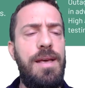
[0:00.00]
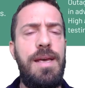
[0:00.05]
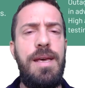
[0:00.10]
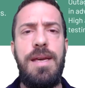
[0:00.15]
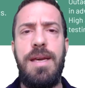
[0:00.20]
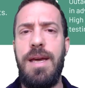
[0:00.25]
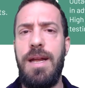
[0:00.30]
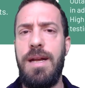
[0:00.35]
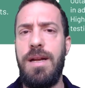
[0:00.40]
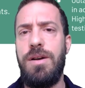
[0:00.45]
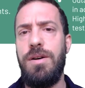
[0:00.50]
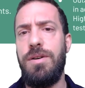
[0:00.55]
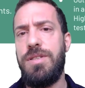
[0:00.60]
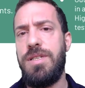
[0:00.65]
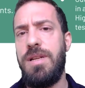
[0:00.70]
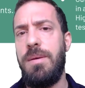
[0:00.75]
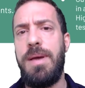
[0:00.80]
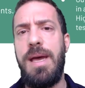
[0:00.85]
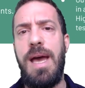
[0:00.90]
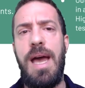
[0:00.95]
can cause
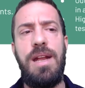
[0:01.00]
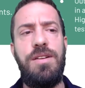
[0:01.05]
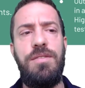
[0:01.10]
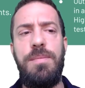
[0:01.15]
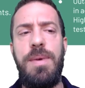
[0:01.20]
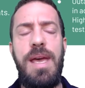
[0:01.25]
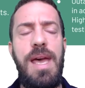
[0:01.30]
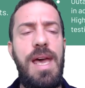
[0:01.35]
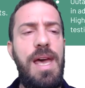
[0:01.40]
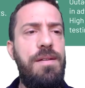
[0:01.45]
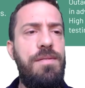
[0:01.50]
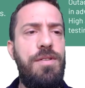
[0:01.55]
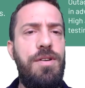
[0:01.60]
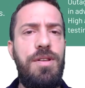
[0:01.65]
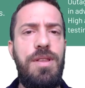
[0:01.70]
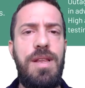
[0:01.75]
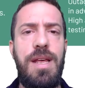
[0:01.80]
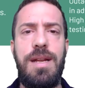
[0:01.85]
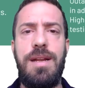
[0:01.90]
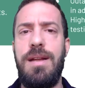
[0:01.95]
some kind of behavior
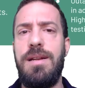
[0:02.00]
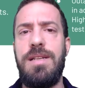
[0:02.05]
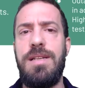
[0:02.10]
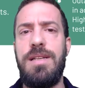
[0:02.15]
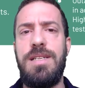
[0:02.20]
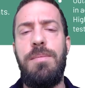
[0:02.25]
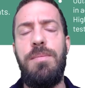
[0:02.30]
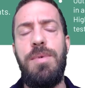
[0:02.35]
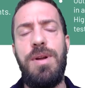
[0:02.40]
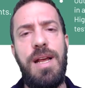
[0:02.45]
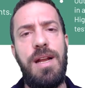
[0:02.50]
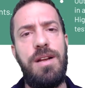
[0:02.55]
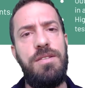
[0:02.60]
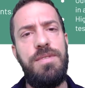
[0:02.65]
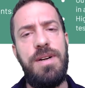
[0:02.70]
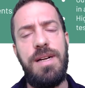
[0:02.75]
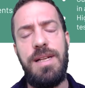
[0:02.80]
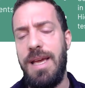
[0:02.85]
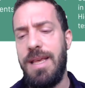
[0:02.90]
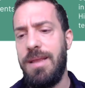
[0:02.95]
that someone can
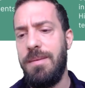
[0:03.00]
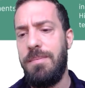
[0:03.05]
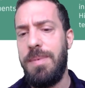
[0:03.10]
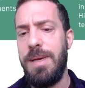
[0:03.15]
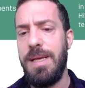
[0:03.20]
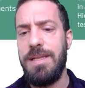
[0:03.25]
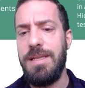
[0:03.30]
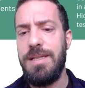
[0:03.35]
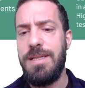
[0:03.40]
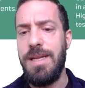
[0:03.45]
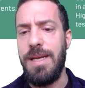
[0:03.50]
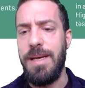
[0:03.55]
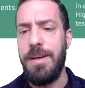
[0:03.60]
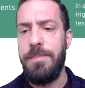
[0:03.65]
overtake the PLC.